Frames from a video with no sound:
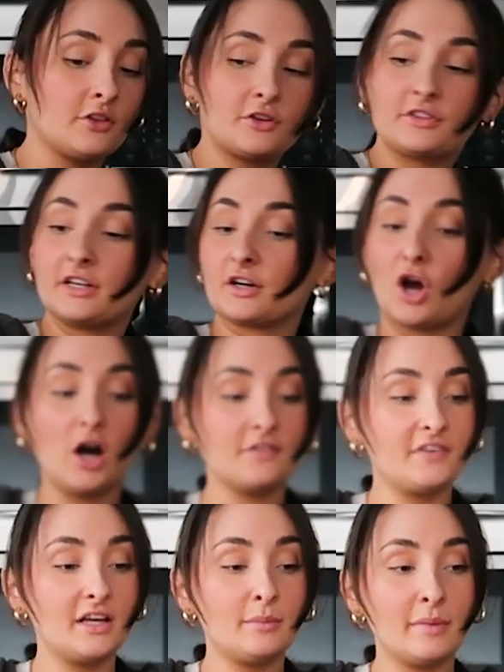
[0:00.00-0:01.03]
Other than
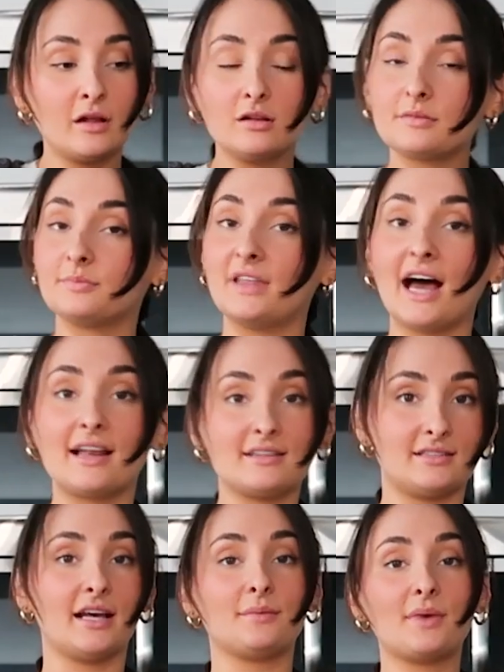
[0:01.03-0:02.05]
coffee and milk, that
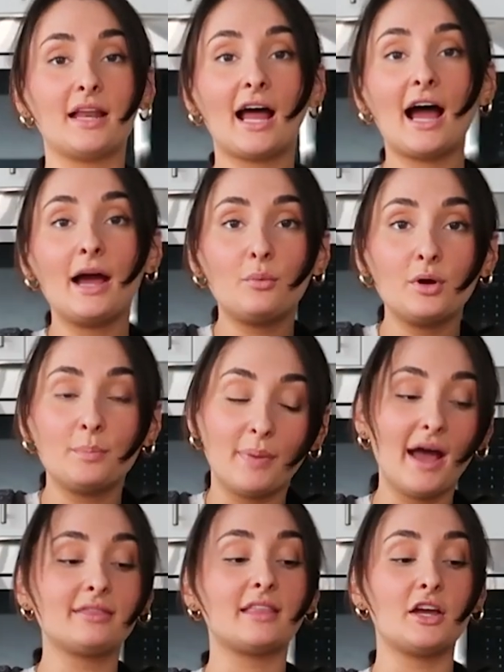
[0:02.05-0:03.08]
is it. And I would
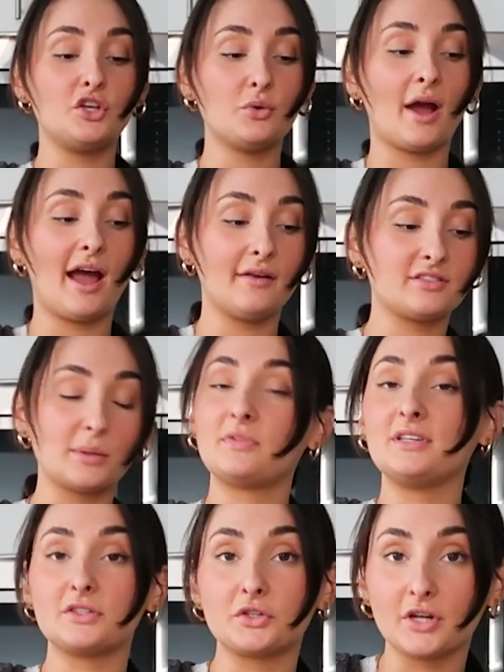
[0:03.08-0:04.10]
bet that you have some of
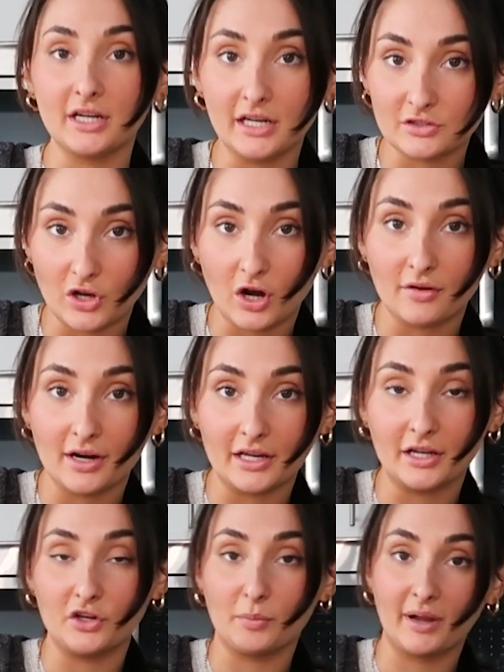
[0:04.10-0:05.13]
these ingredients already in your